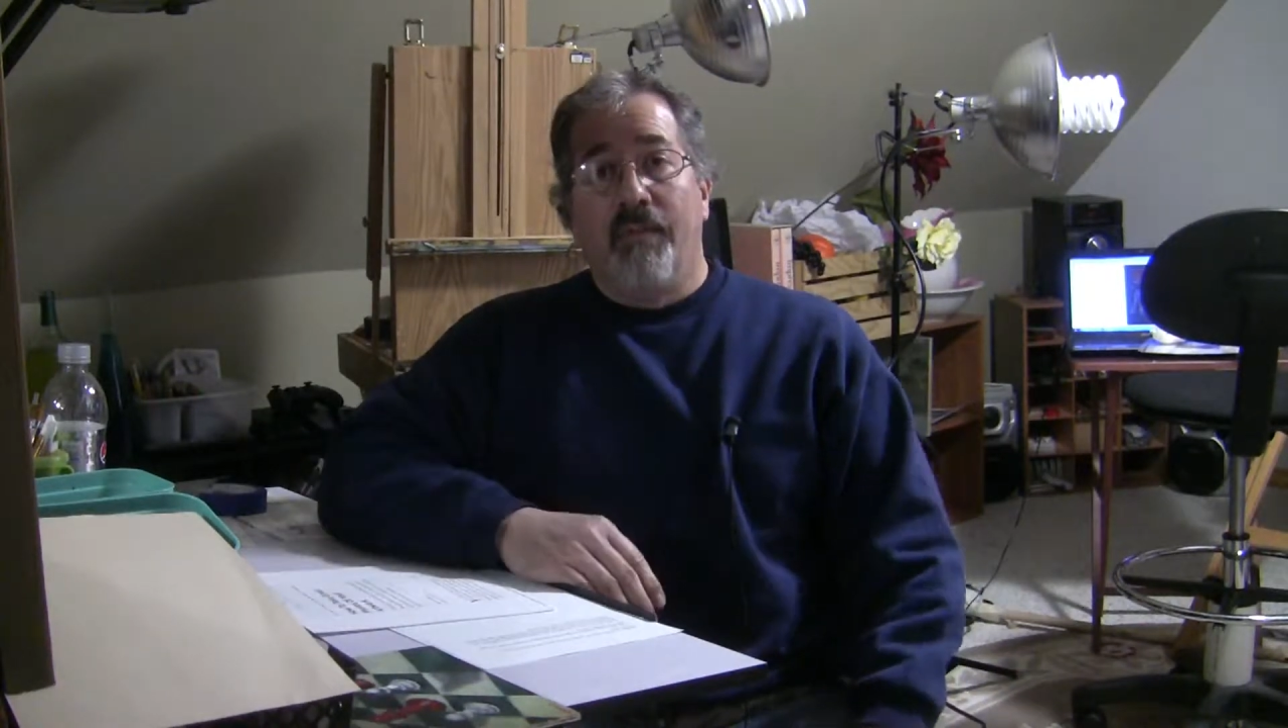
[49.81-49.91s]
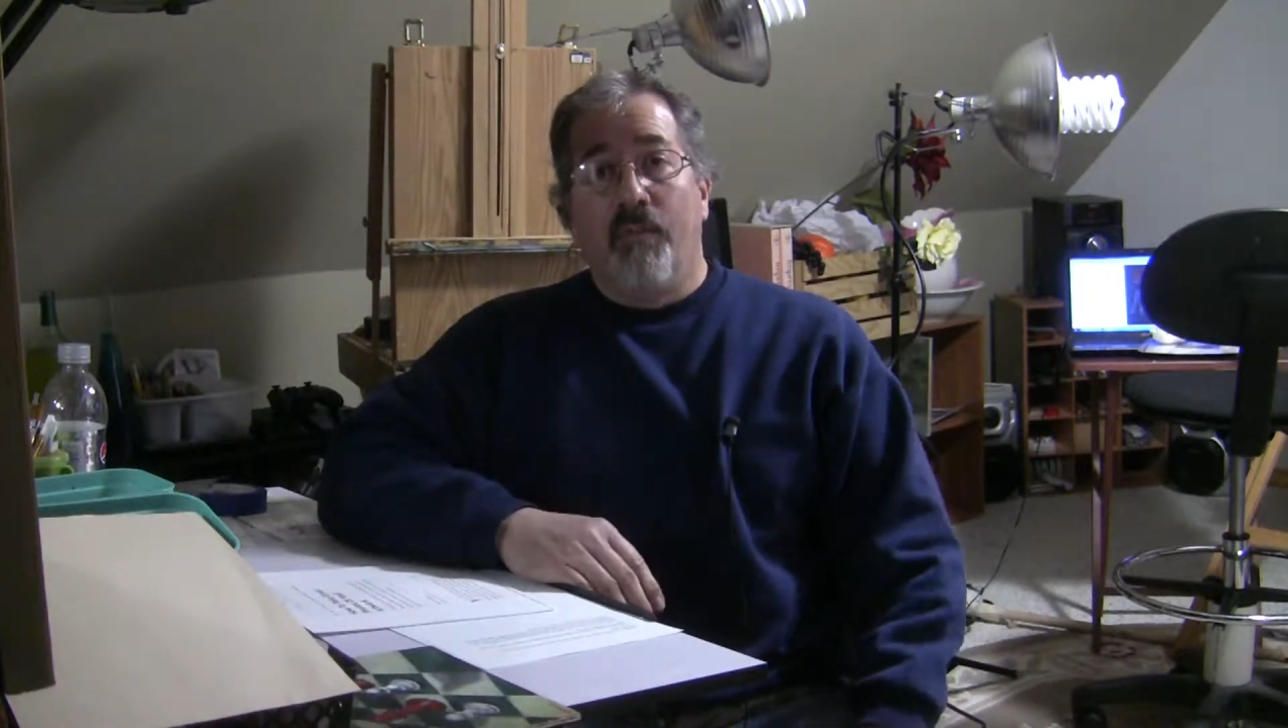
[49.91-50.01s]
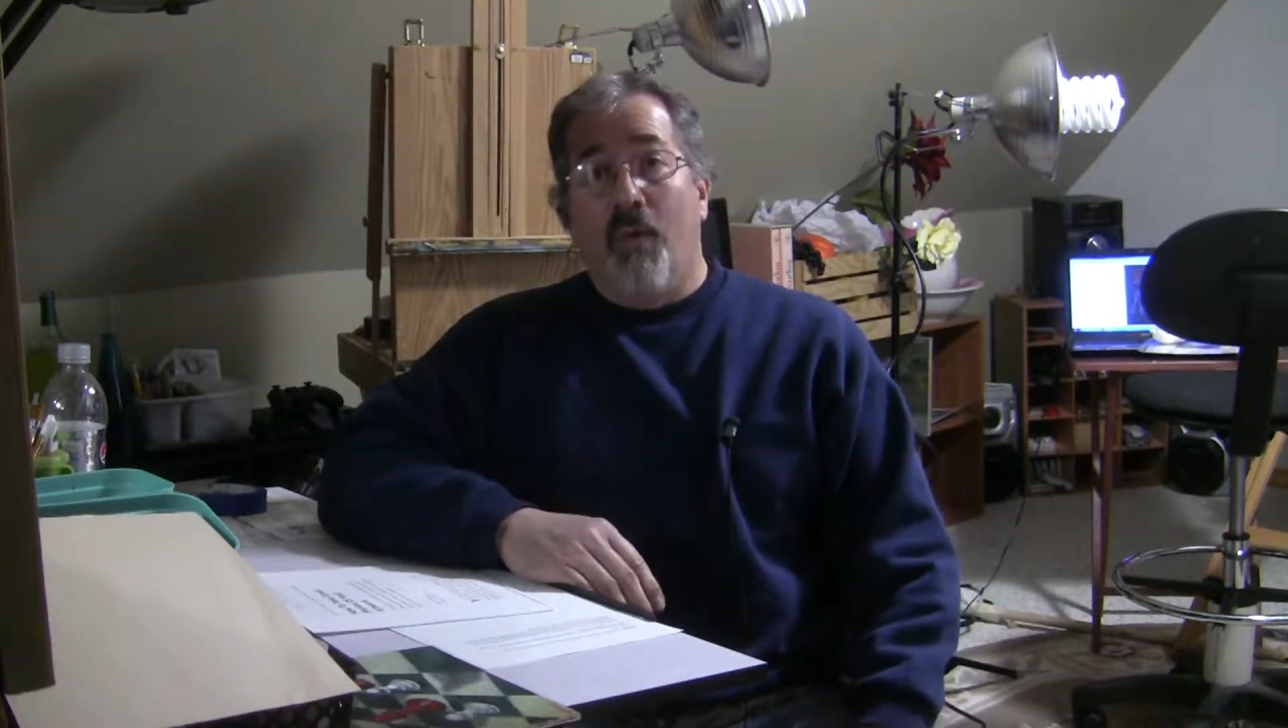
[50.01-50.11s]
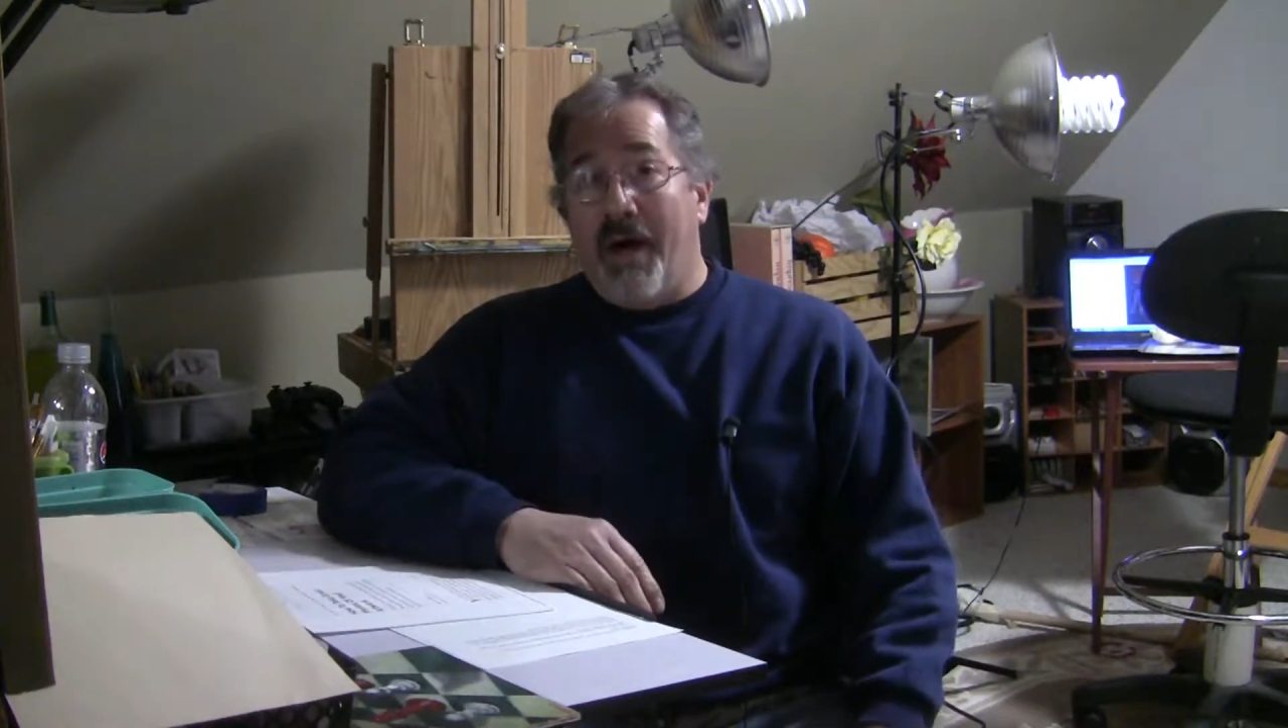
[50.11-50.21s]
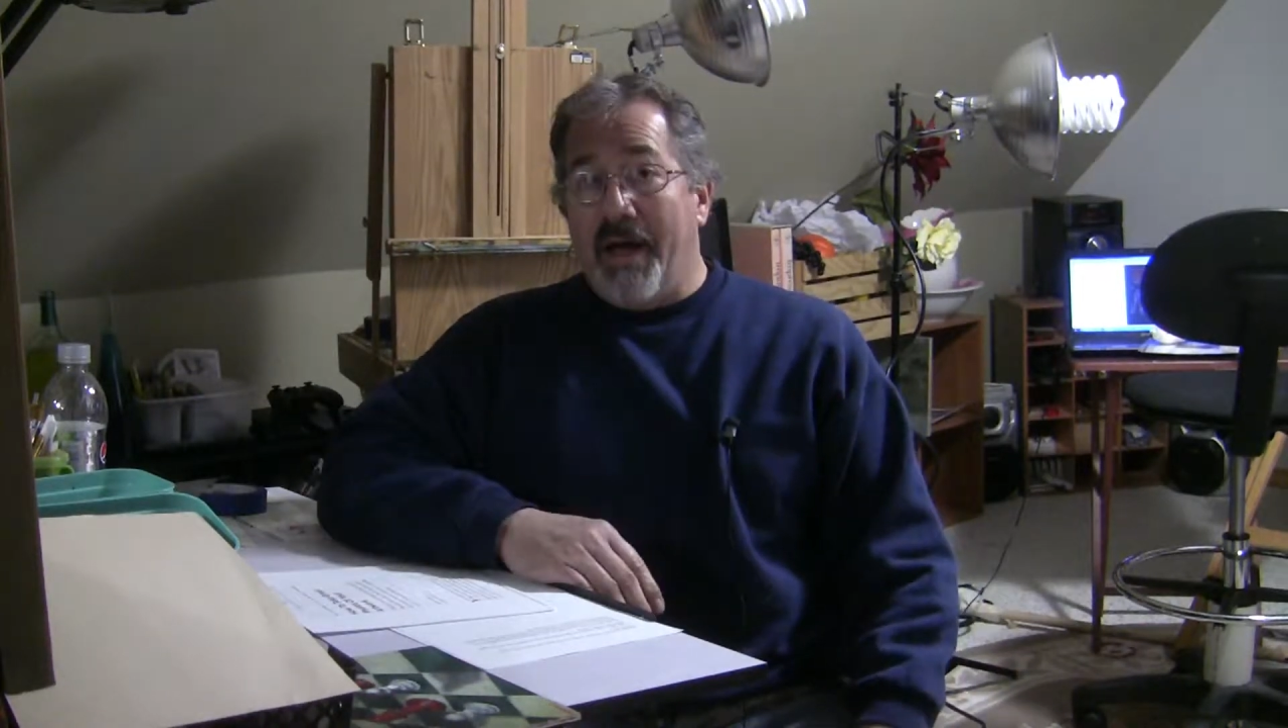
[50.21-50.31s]

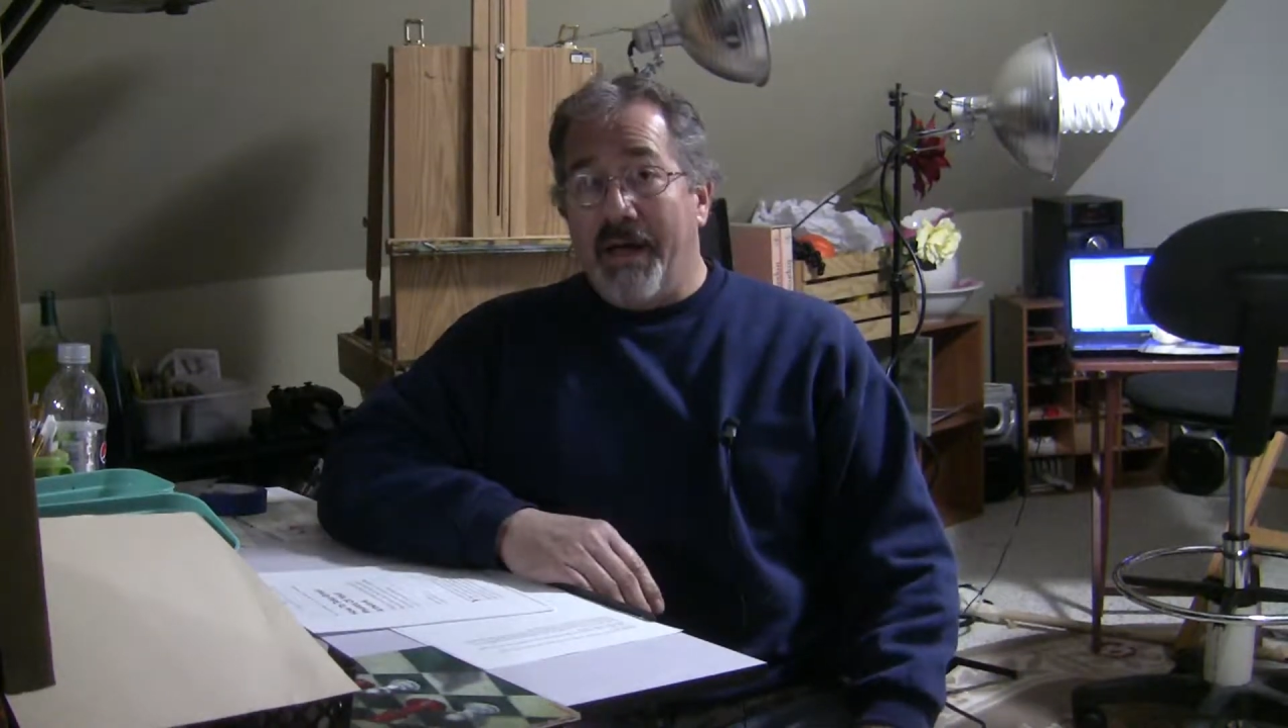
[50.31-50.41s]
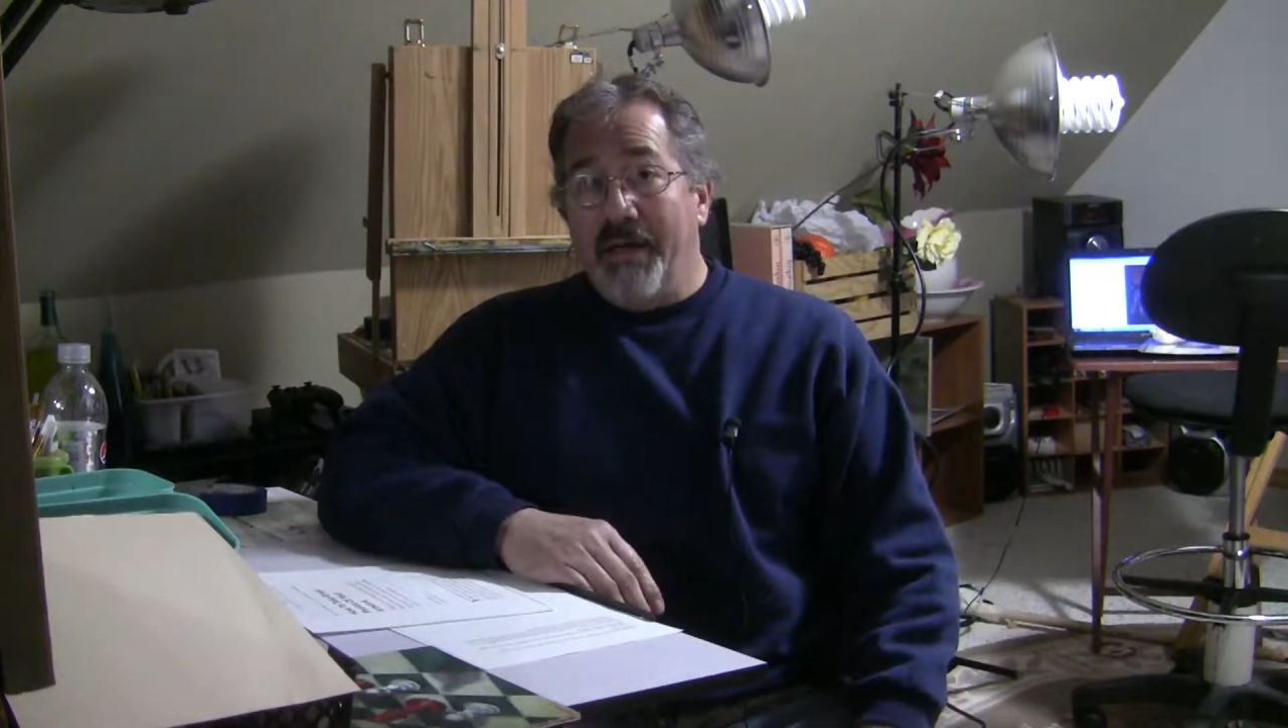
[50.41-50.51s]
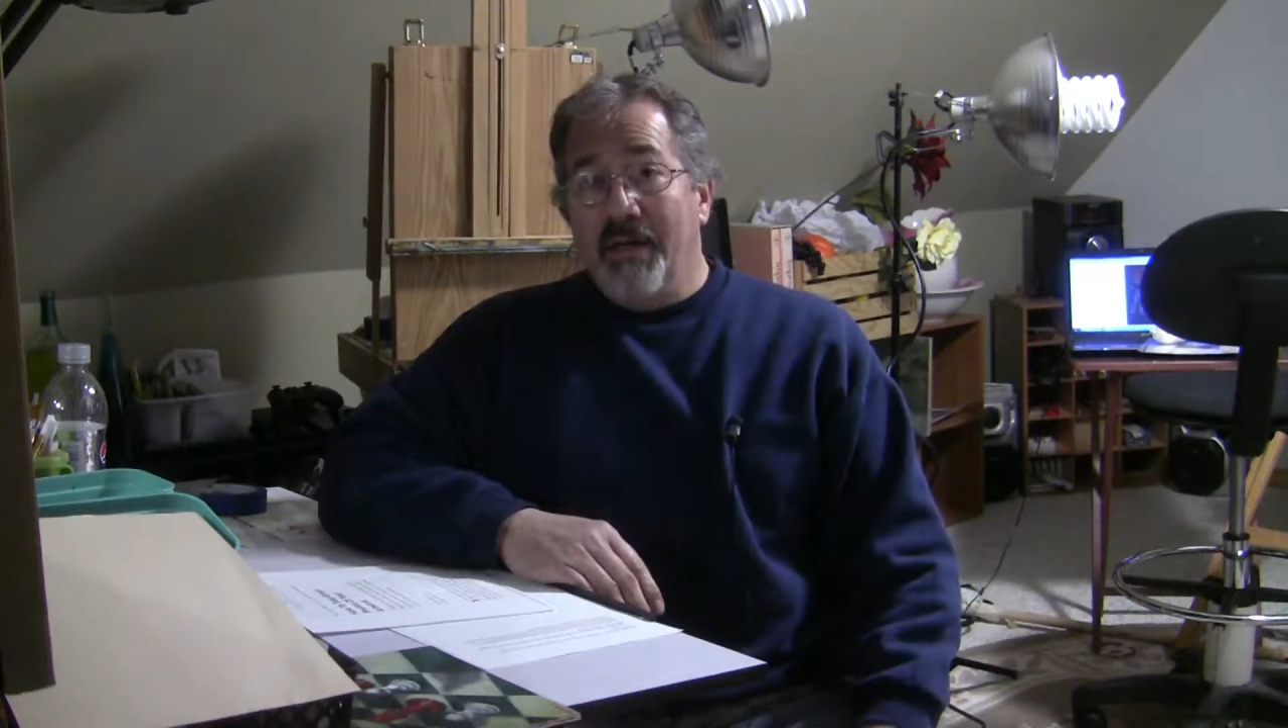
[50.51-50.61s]
Why?